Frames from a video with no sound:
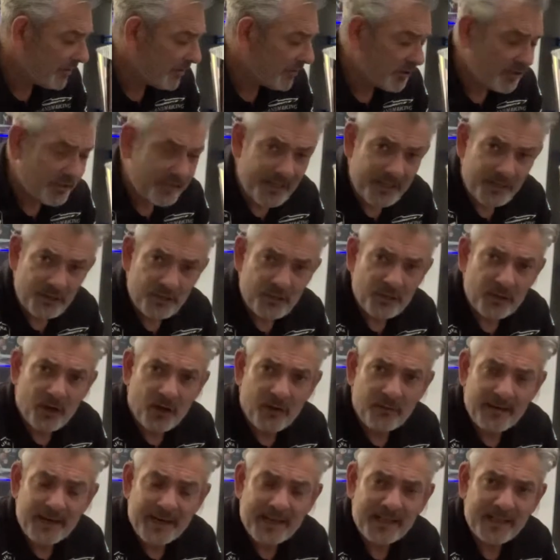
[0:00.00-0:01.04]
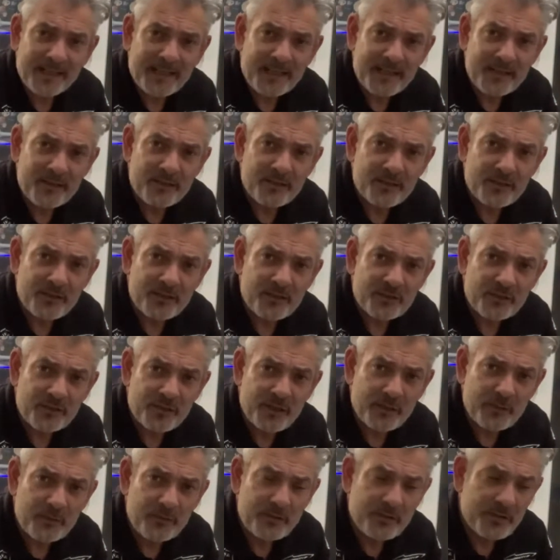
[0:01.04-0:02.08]
stitched directly into the
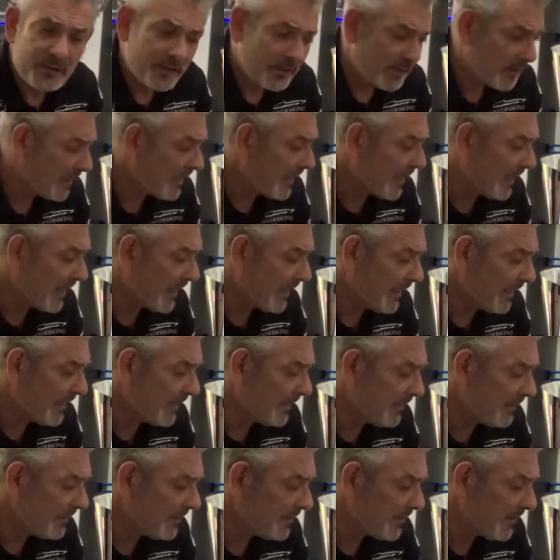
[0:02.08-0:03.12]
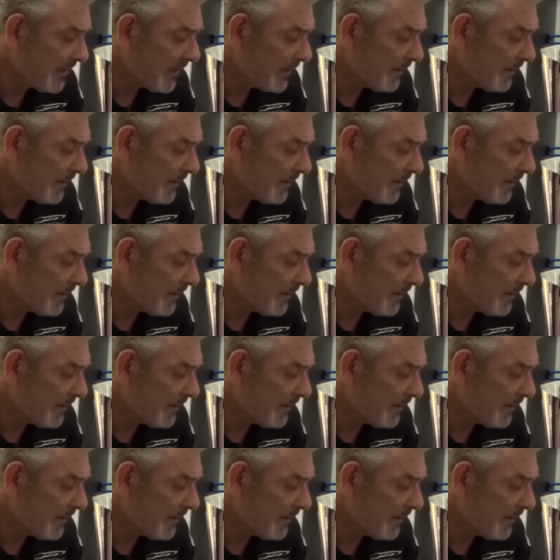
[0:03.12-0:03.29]
suit, and